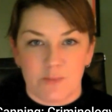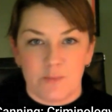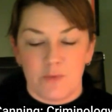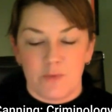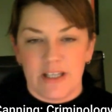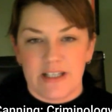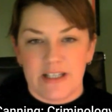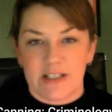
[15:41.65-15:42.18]

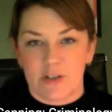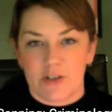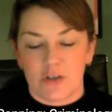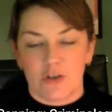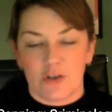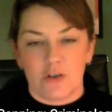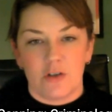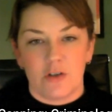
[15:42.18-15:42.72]
related
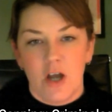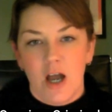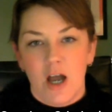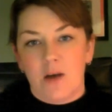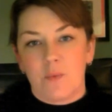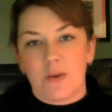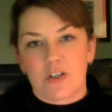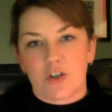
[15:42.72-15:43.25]
to
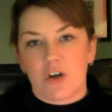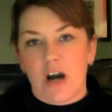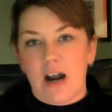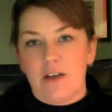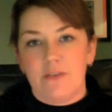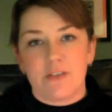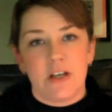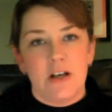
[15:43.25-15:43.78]

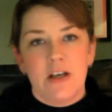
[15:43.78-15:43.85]
witchcraft.